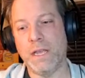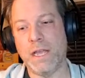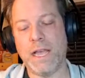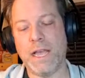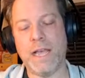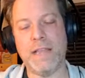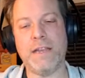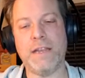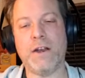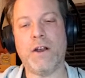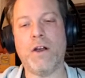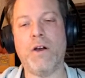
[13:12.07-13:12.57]

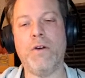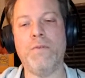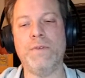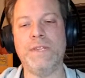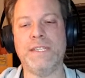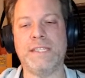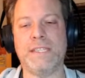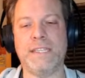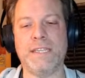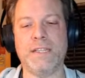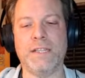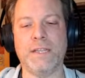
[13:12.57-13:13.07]
and they're
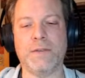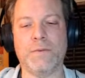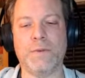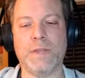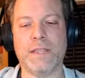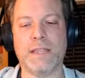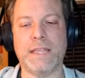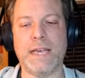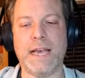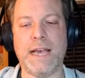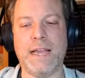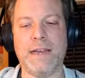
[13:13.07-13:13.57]
always dealing with
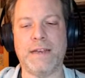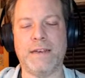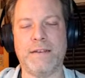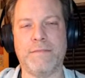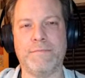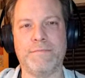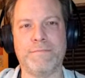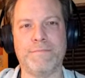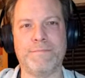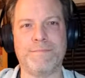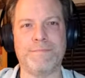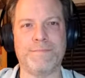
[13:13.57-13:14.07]
that
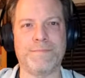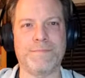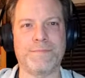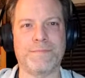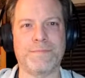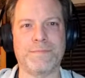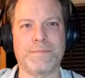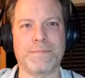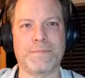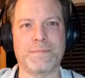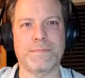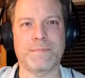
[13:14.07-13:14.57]

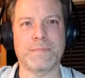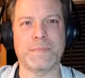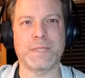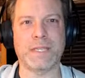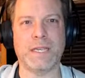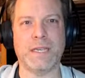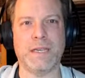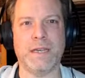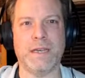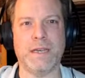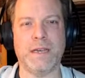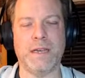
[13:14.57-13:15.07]

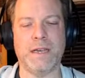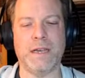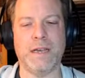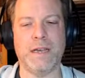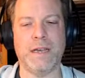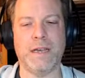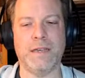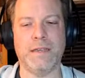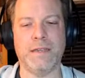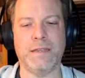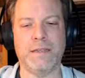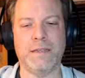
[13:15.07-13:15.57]
uh,